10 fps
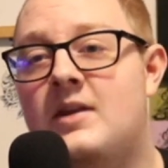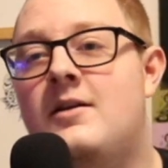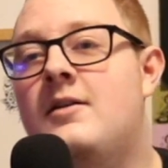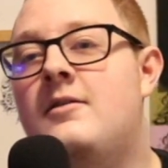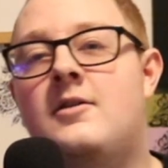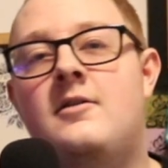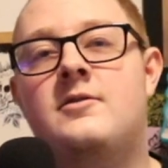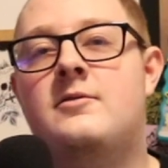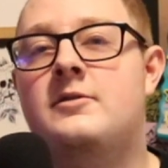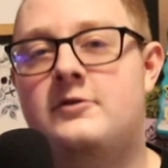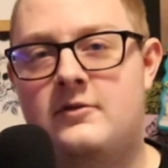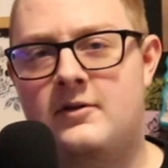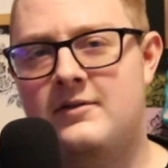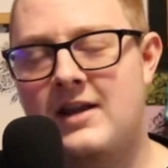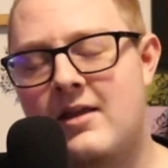long story short,
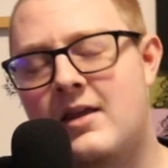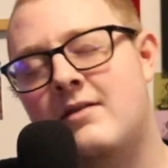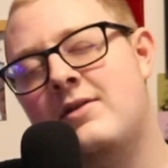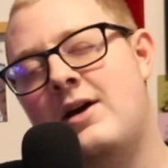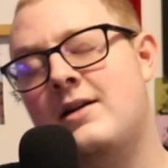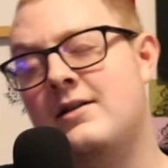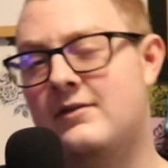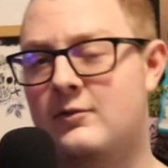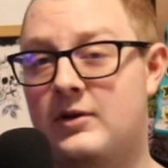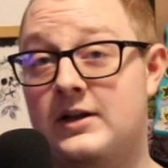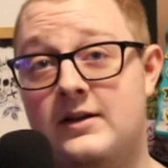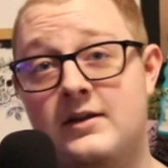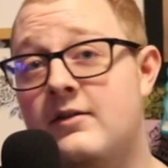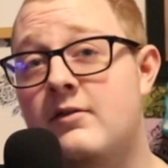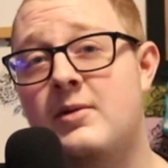now that I've kind of explained it, and this
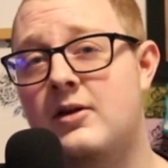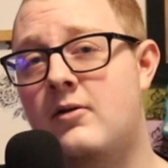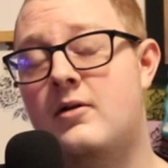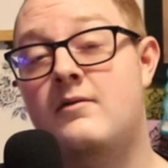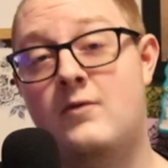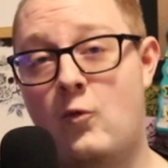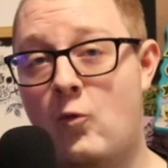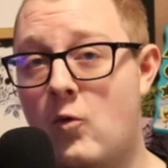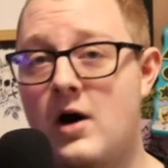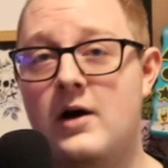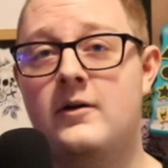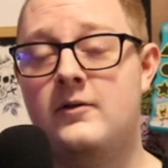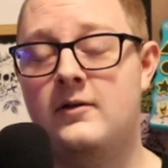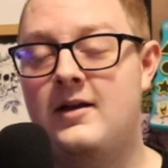has been going on for a while,